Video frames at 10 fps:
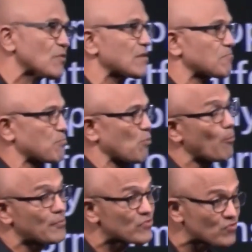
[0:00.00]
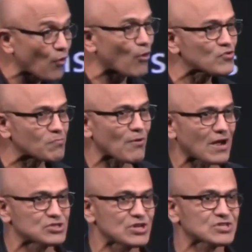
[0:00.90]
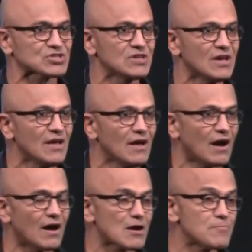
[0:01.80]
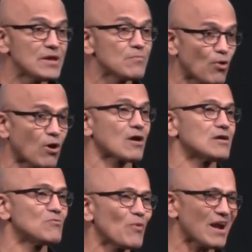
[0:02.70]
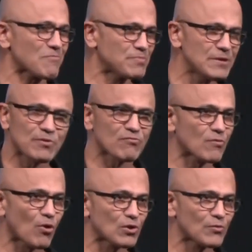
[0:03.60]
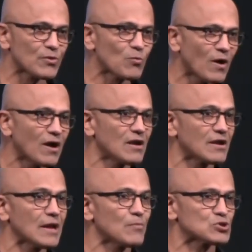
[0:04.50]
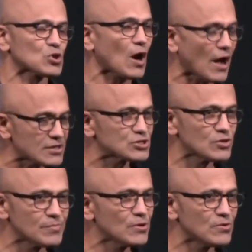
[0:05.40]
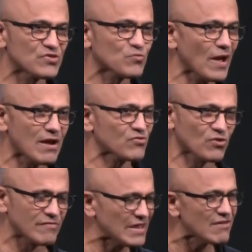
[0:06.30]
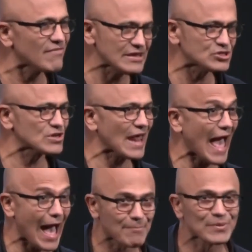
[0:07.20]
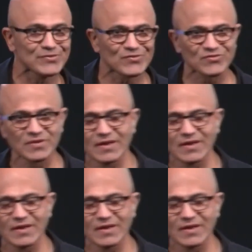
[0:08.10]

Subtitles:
where open source projects are being born, where people from all over the world are able to contribute. It's where sort of innovation happens.